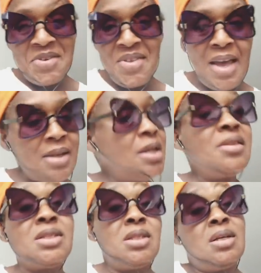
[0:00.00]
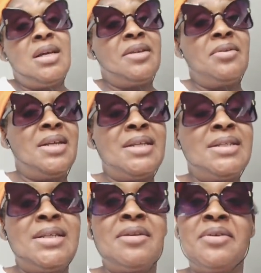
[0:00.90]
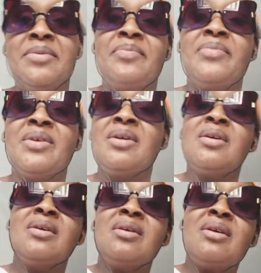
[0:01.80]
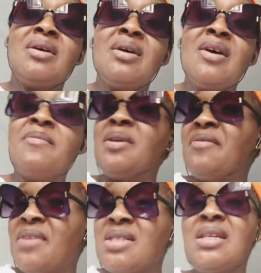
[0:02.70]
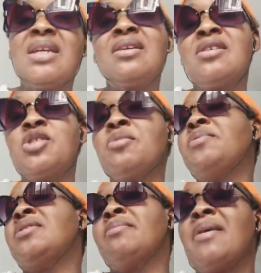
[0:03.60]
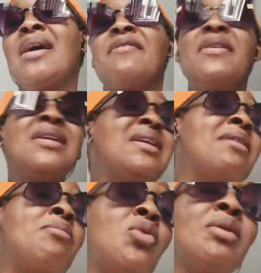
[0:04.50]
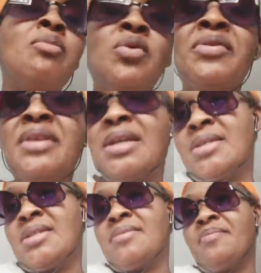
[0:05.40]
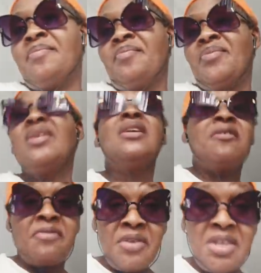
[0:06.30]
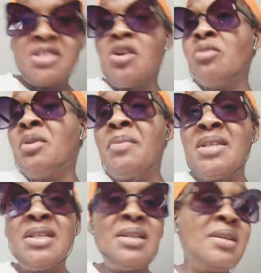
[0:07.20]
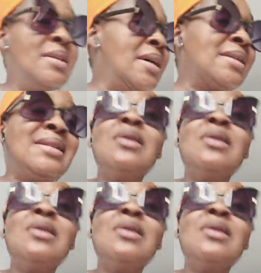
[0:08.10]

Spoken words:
that? There's a lot I know I didn't tell you. I've been investigating Hushpuppi in the back, finding out more and more things. Freeze told me basically that there